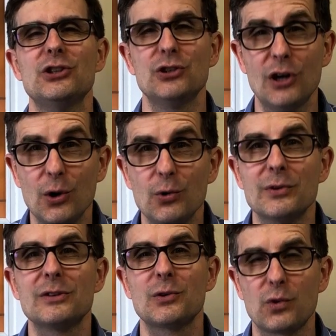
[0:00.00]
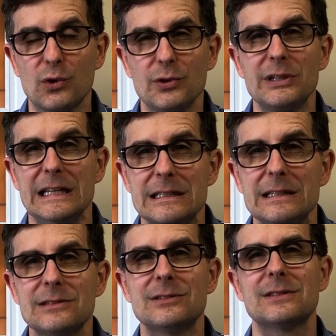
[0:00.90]
know that the world
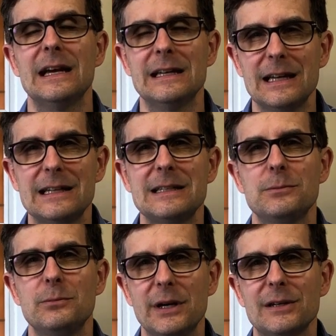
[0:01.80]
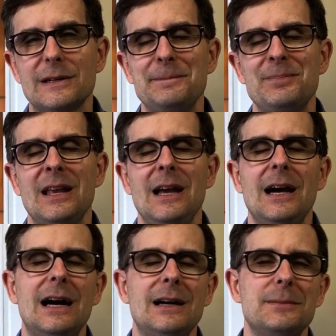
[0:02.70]
is getting better.
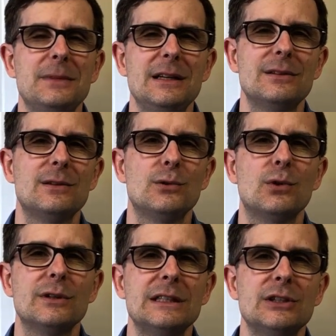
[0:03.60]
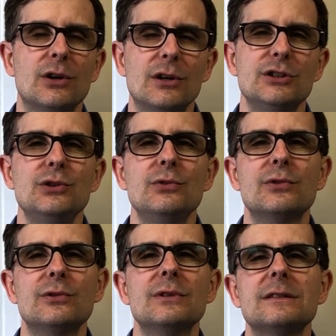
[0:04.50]
May the Lord encourage you
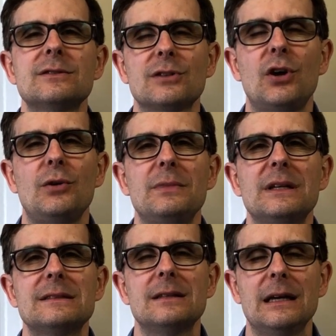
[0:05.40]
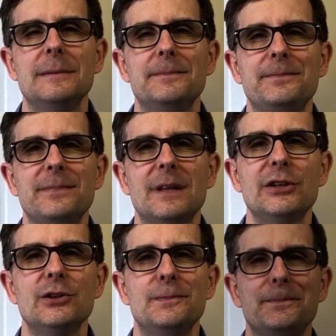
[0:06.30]
through this psalm today. Thank you.